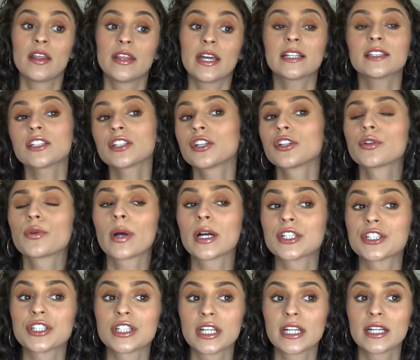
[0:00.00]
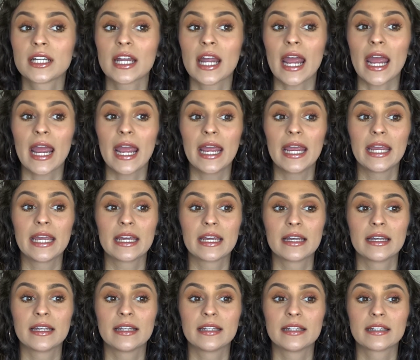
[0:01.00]
That's a good question,
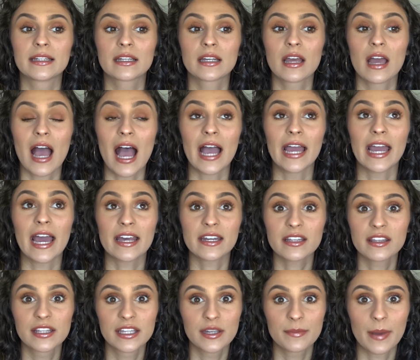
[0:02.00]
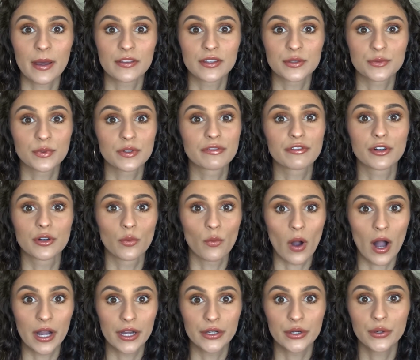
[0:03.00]
and I had to think about this one for a
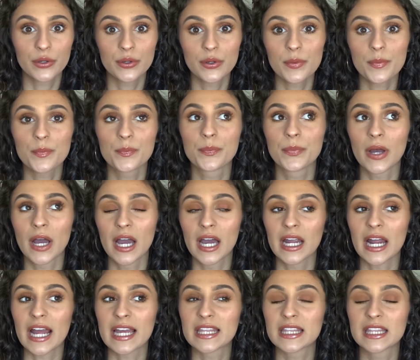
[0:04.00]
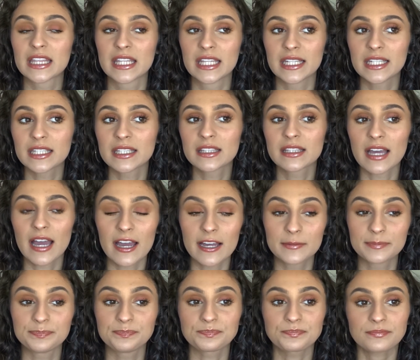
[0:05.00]
while, but I think
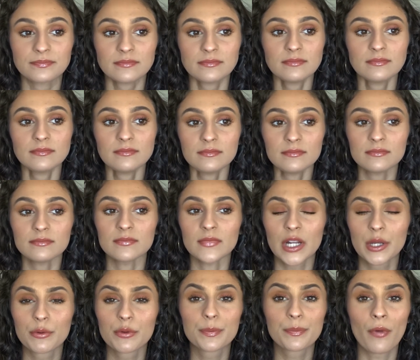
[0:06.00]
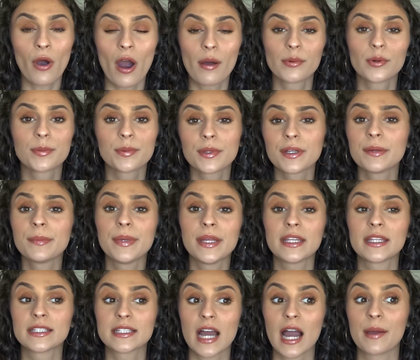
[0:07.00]
that it would probably
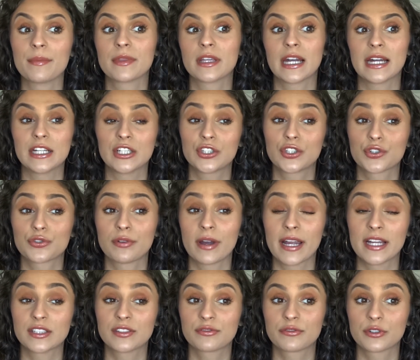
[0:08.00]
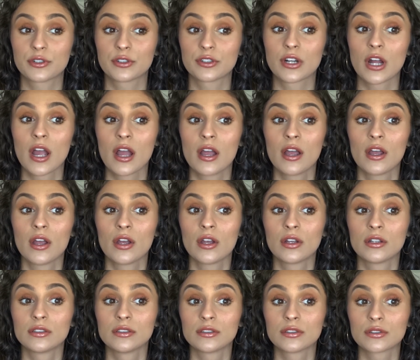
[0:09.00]
be the time that I transferred
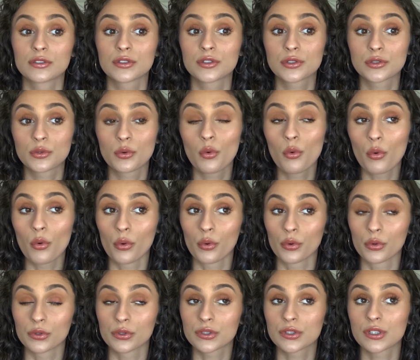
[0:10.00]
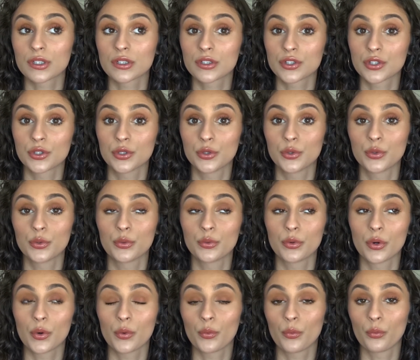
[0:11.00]
schools
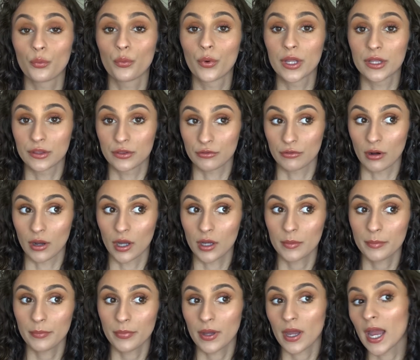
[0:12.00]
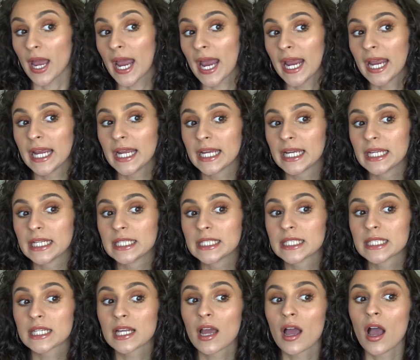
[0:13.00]
to Winthrop,
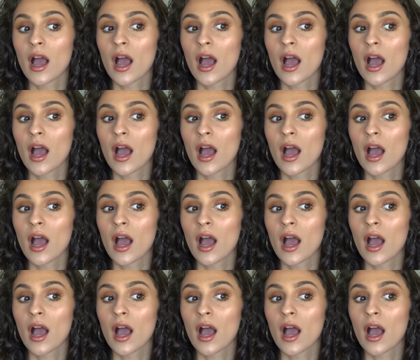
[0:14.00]
and